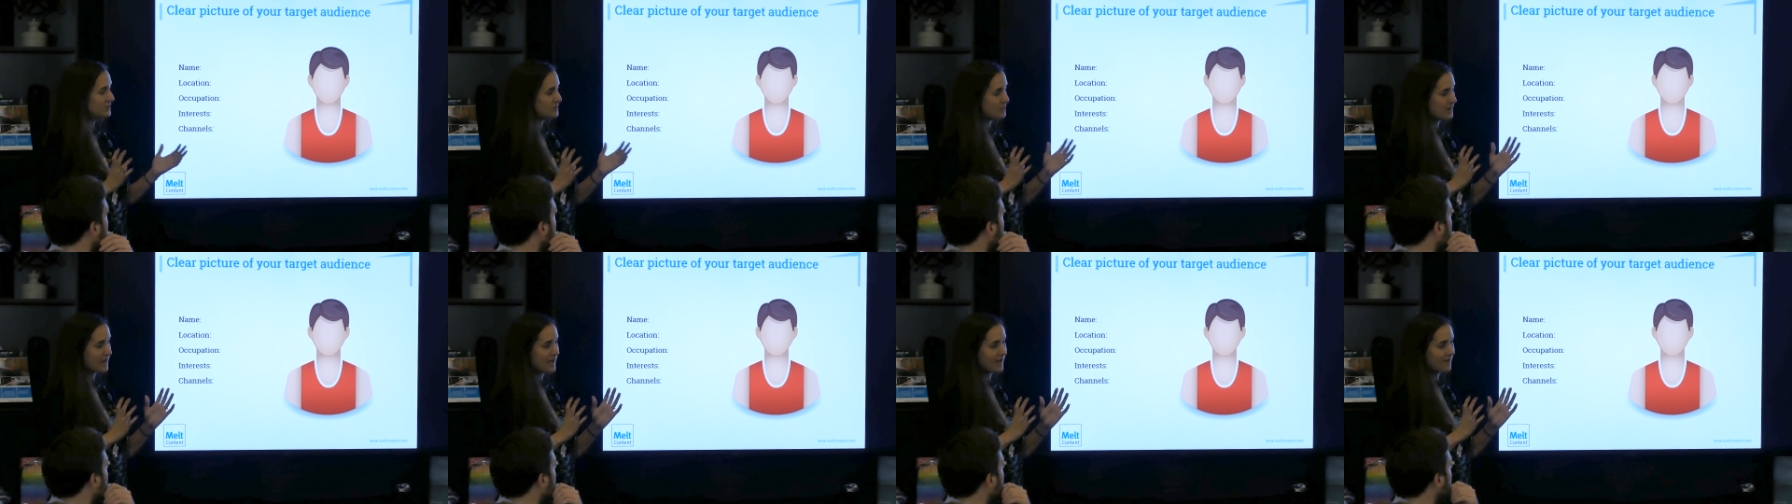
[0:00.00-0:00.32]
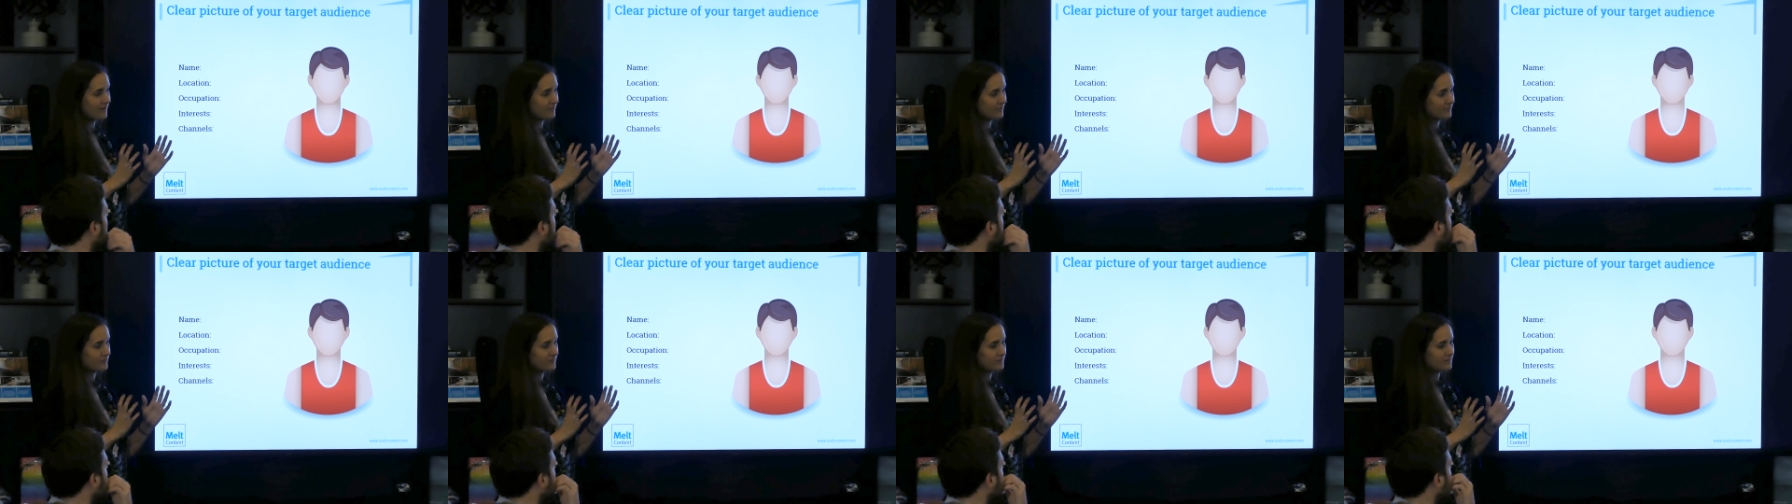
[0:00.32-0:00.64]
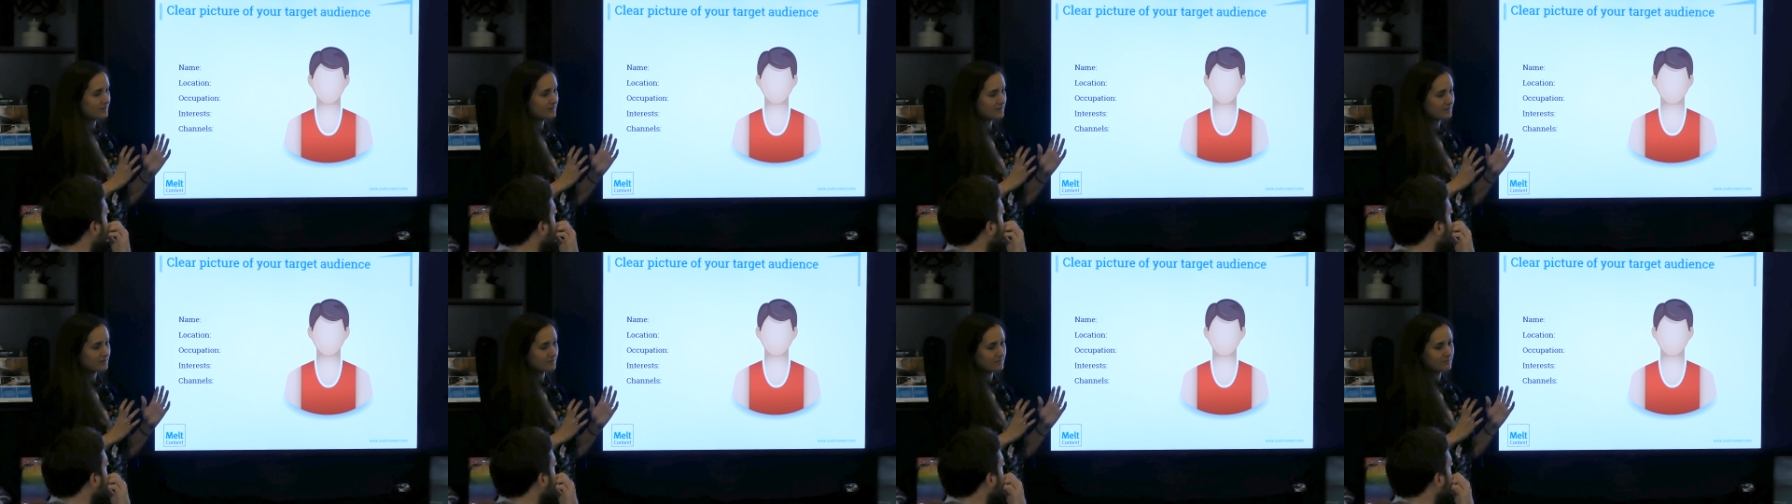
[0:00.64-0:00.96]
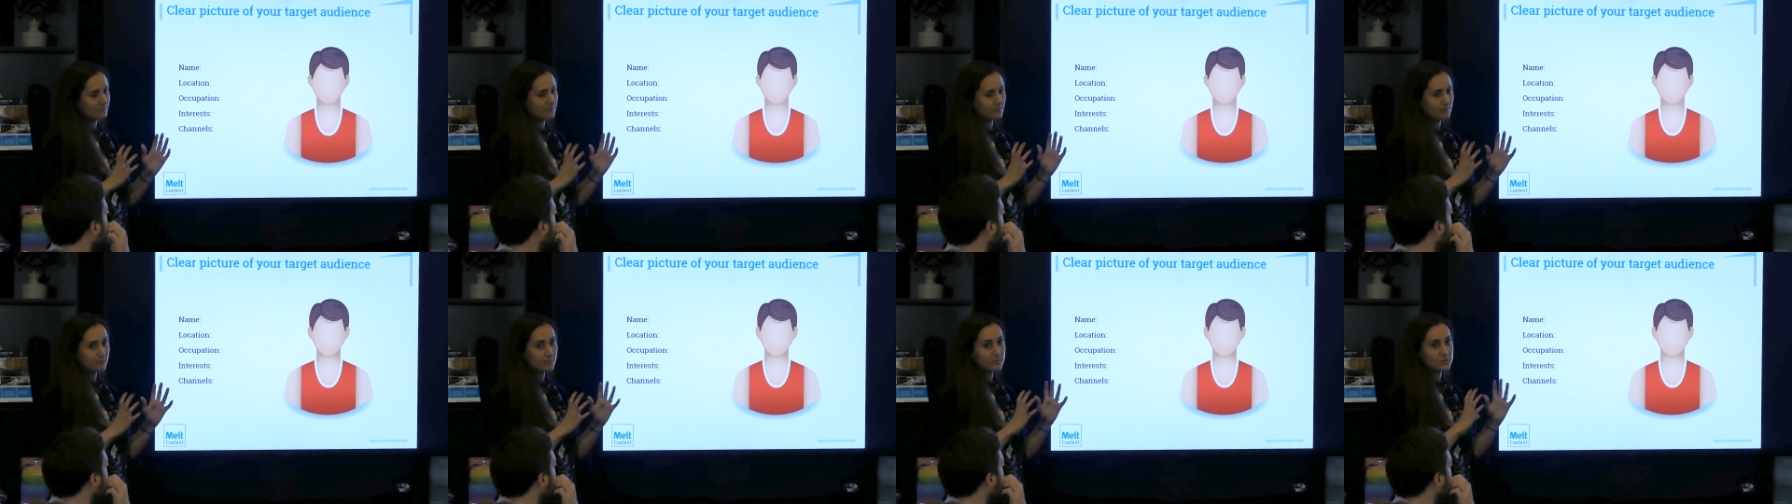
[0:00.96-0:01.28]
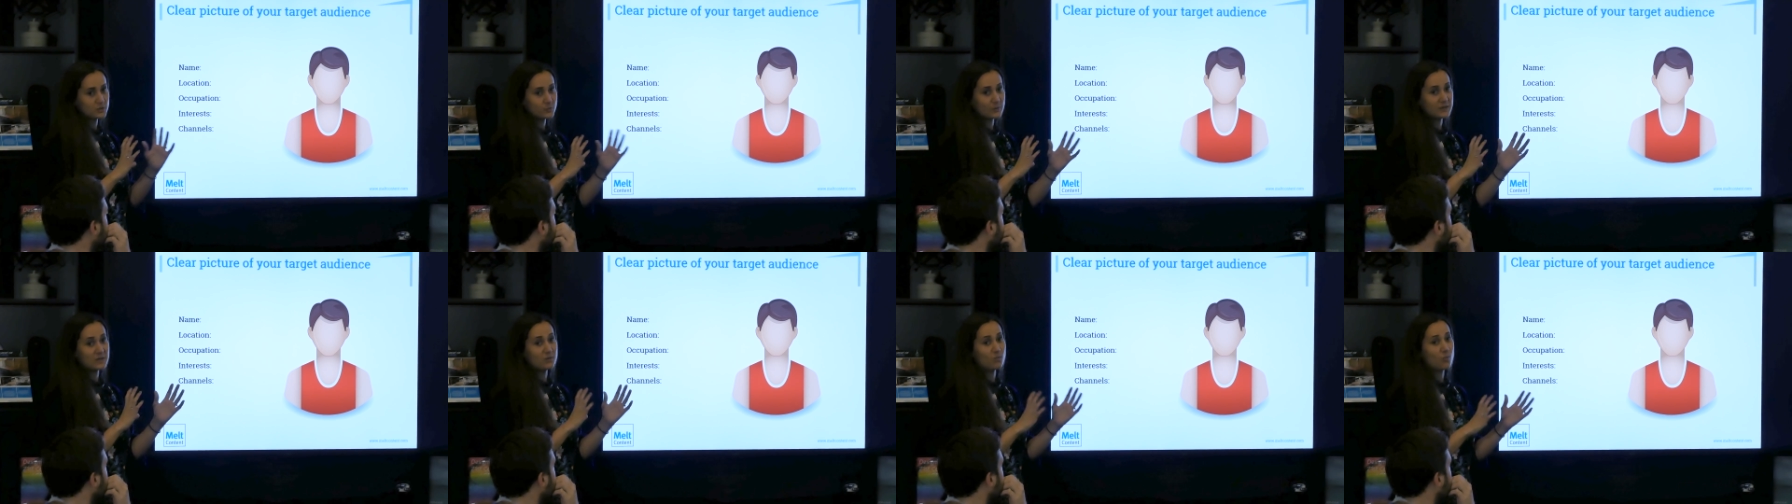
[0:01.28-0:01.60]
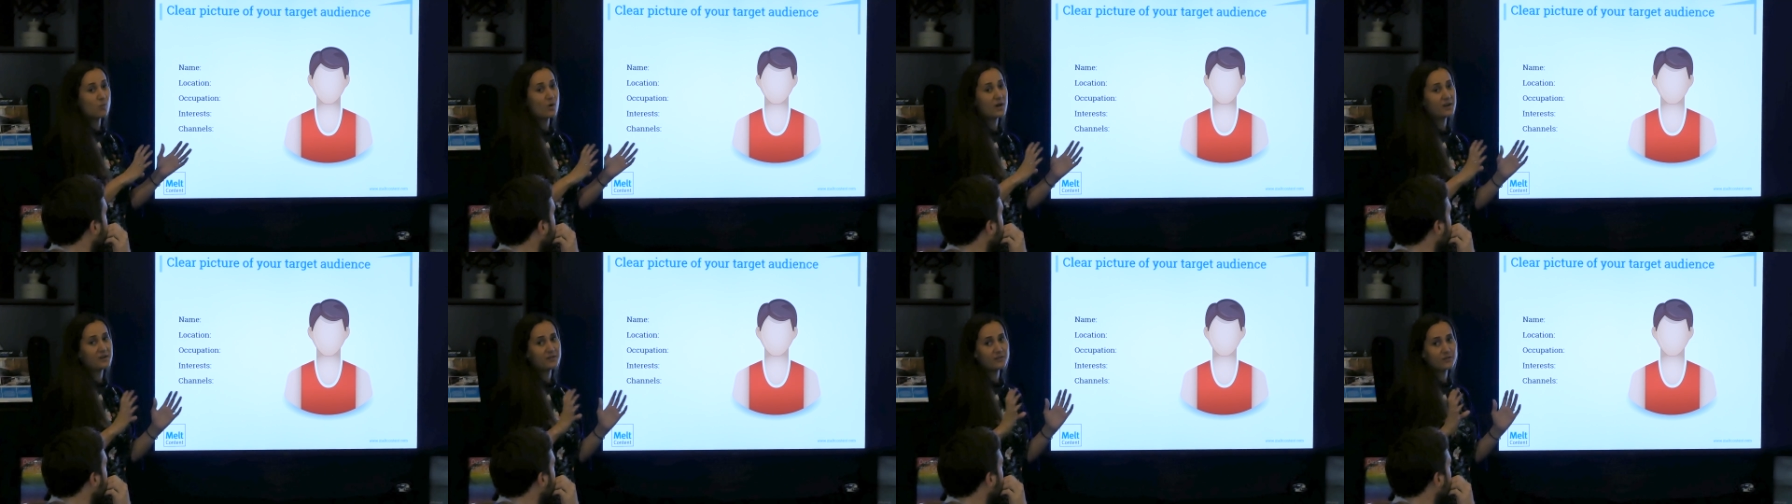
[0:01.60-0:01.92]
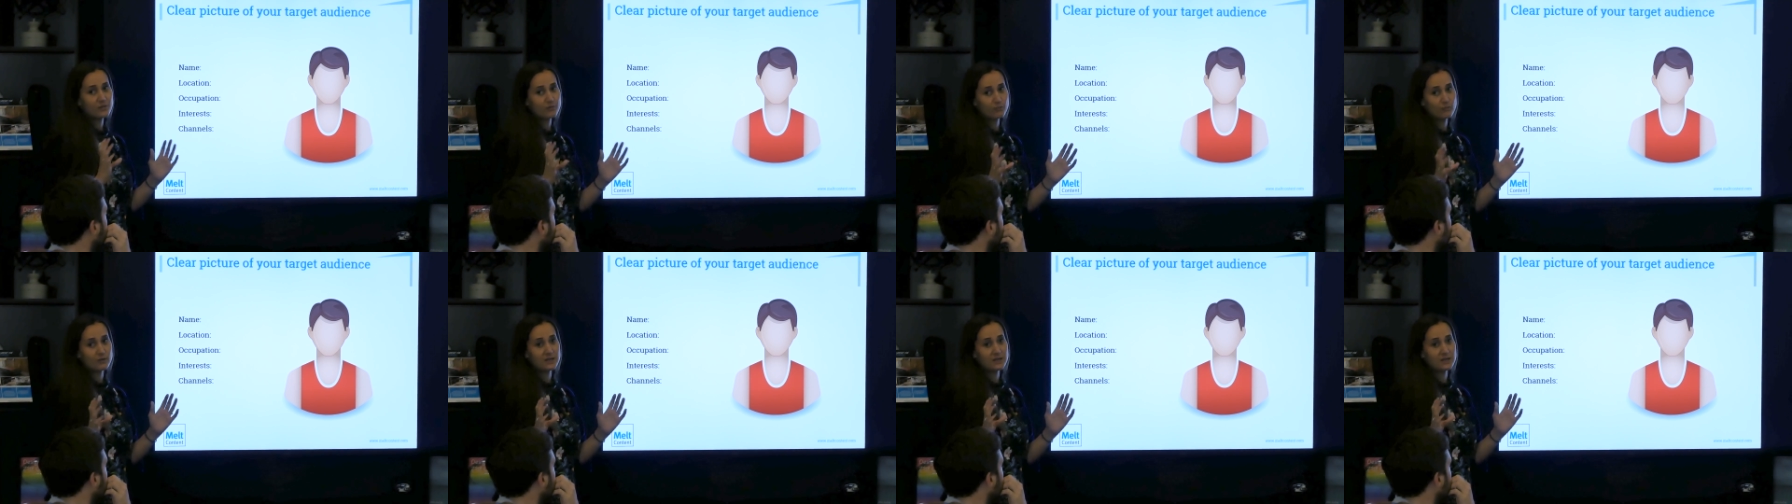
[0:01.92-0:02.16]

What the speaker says: you have between 1 and